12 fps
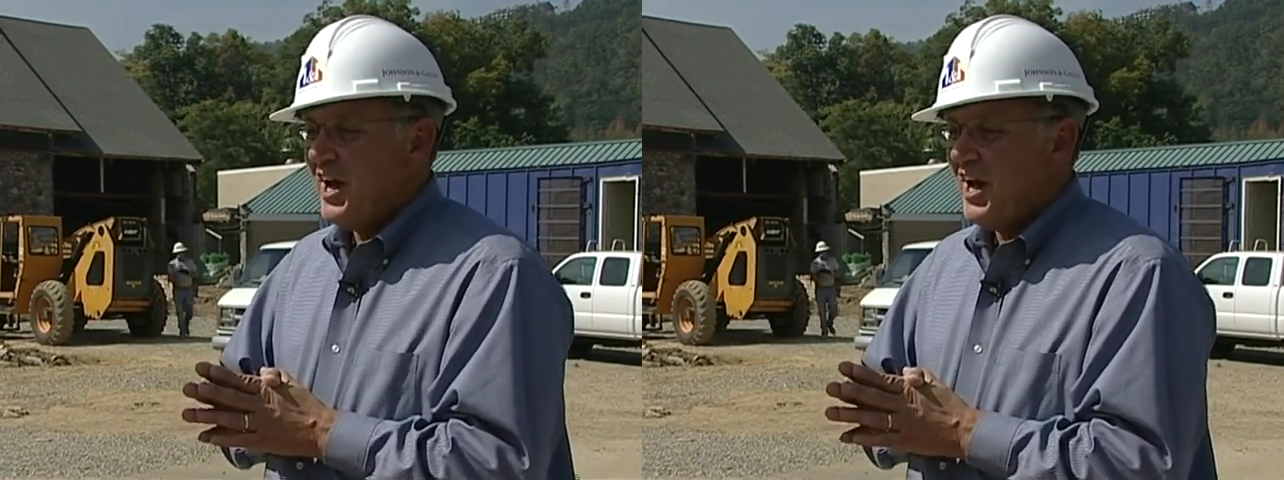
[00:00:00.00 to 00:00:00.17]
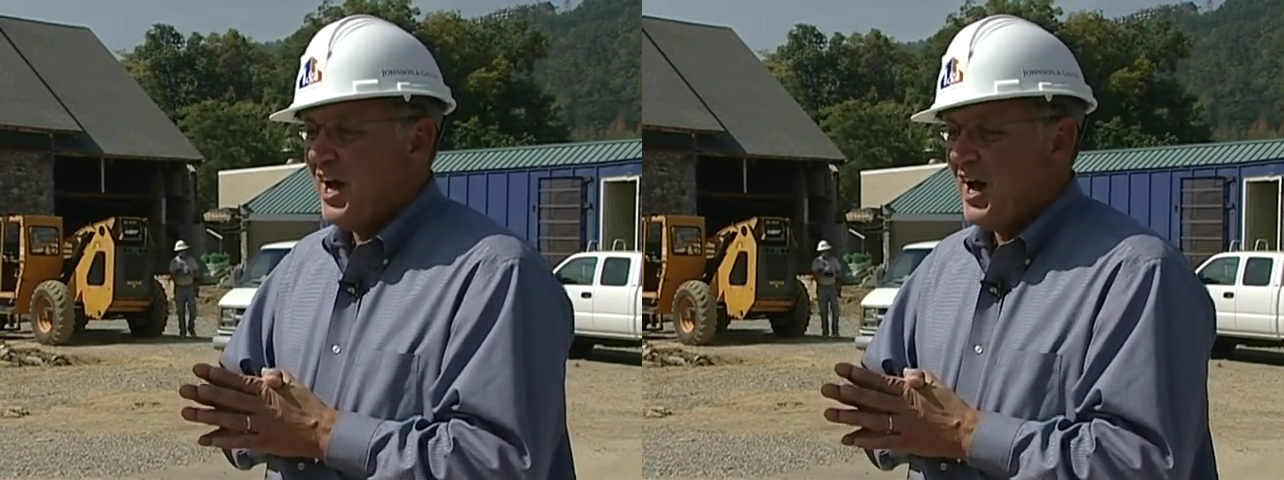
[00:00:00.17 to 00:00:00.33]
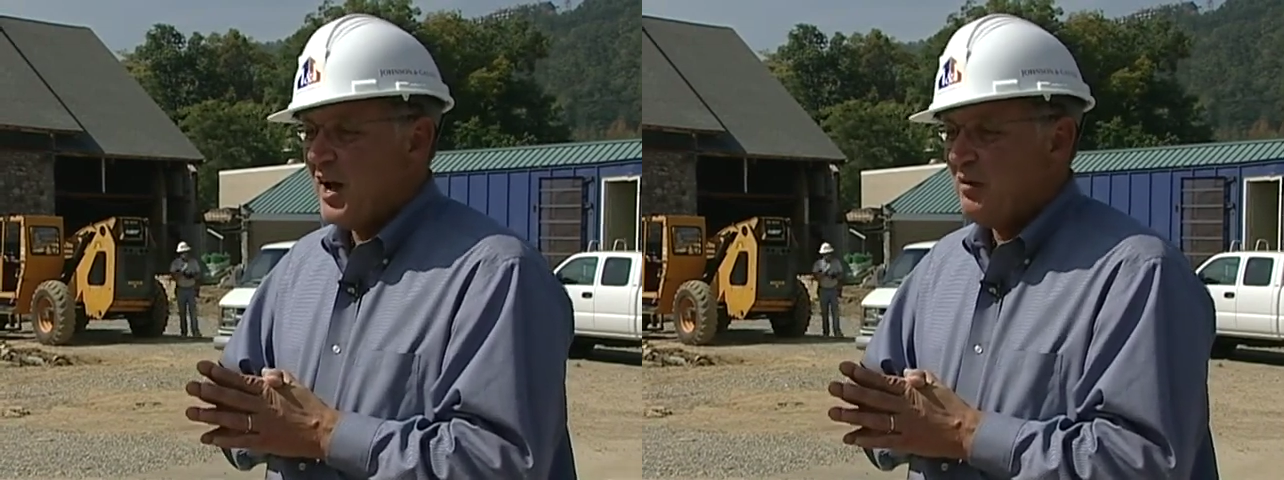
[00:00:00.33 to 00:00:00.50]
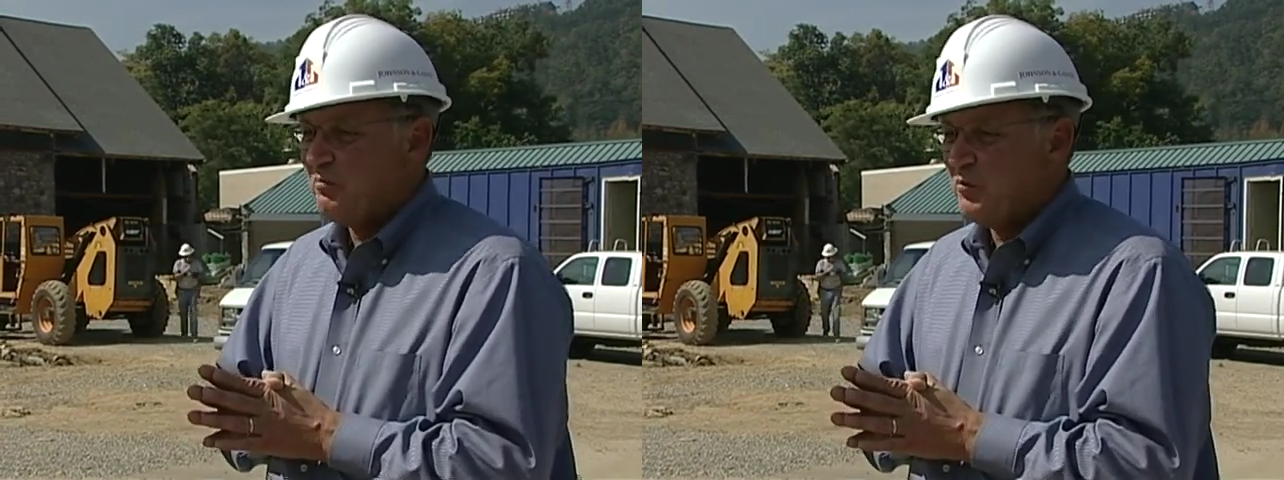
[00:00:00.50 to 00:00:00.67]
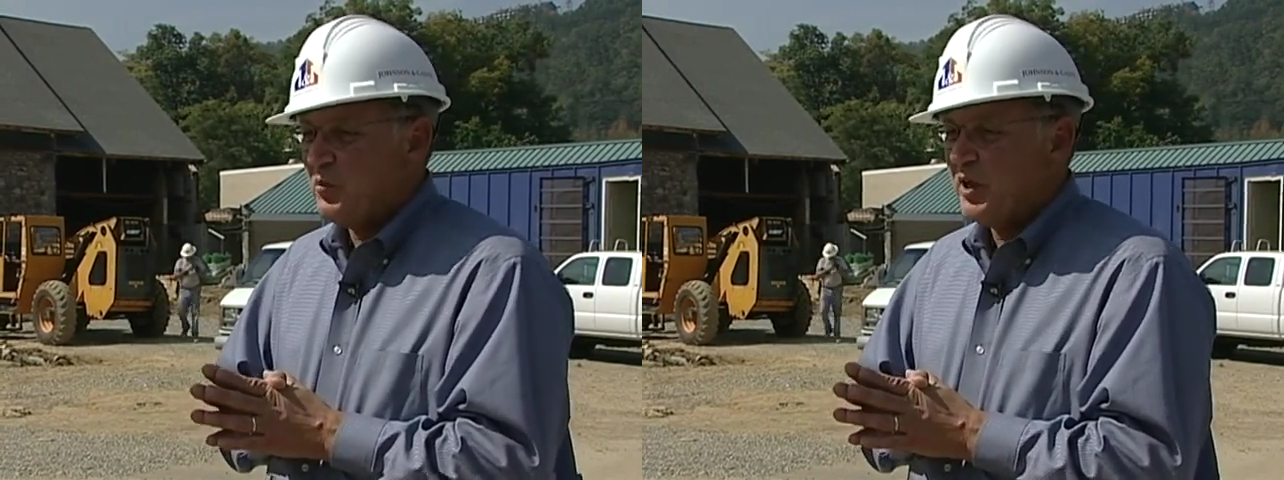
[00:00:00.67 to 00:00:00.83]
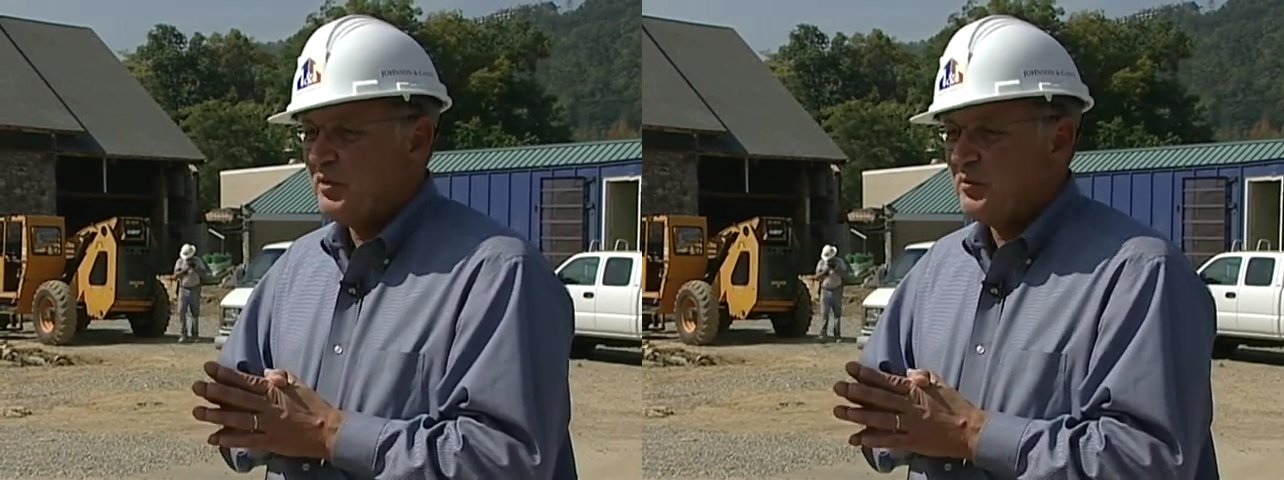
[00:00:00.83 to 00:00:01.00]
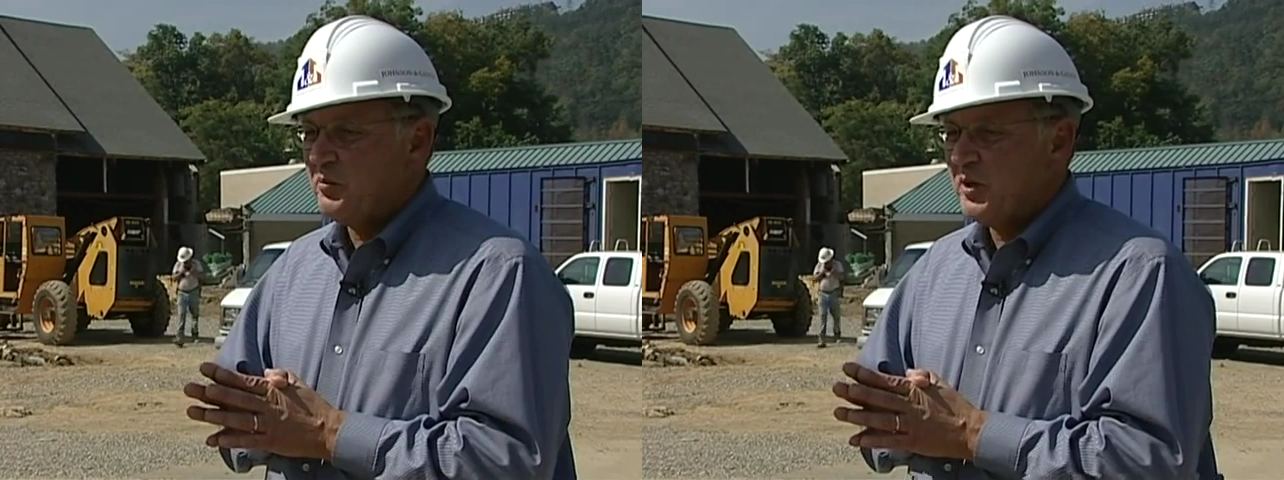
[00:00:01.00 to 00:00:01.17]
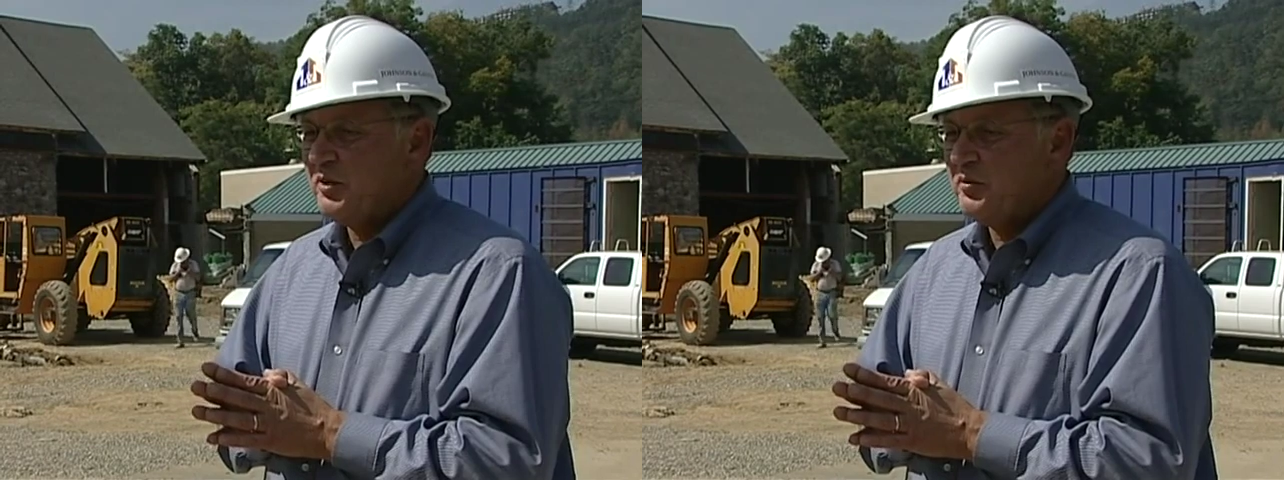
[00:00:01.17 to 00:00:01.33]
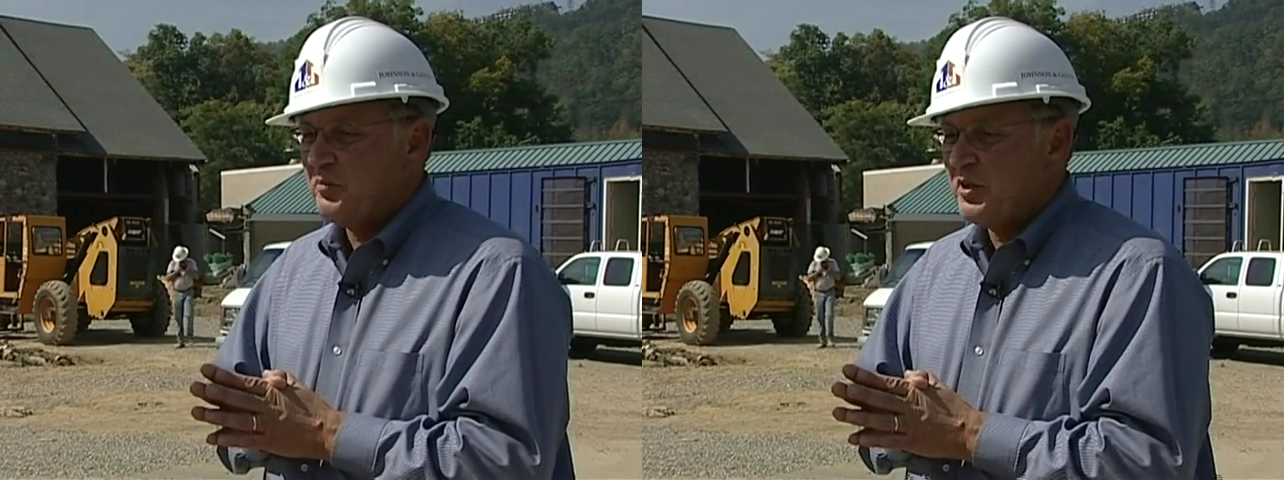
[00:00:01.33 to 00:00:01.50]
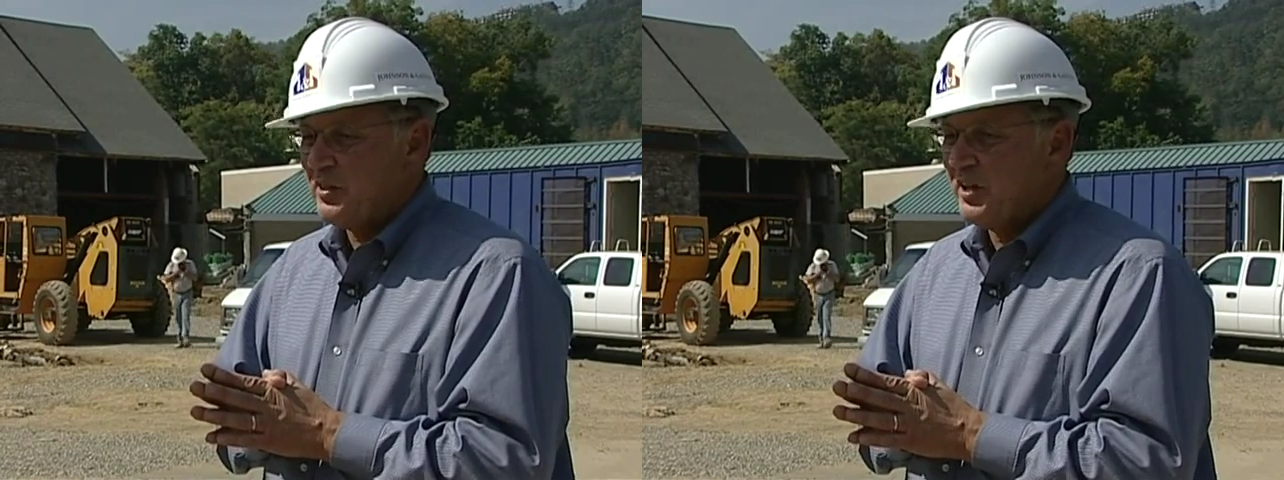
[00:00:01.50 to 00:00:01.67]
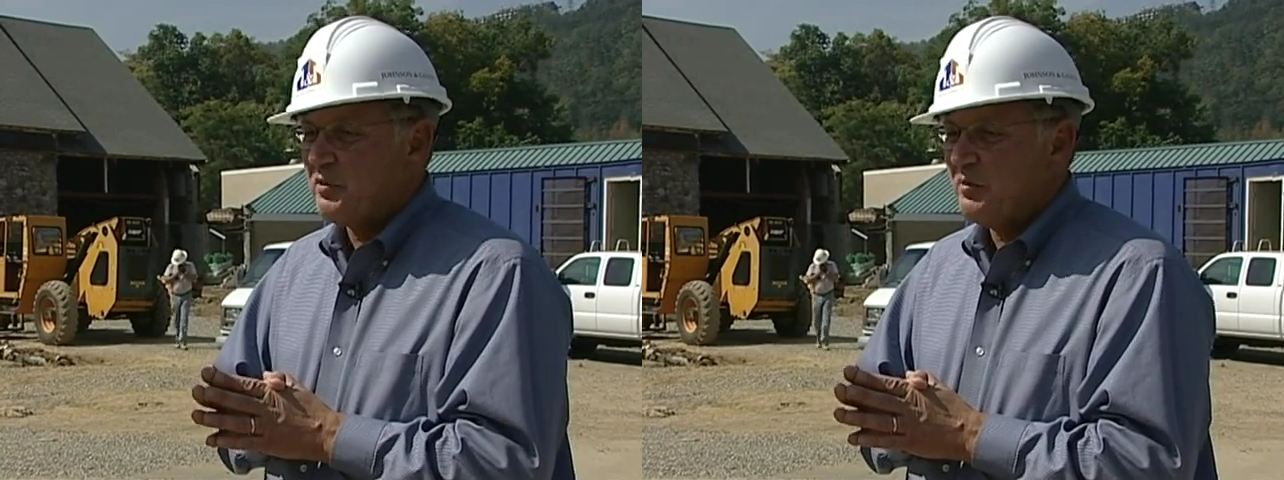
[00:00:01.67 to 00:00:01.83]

Um, we, we, we think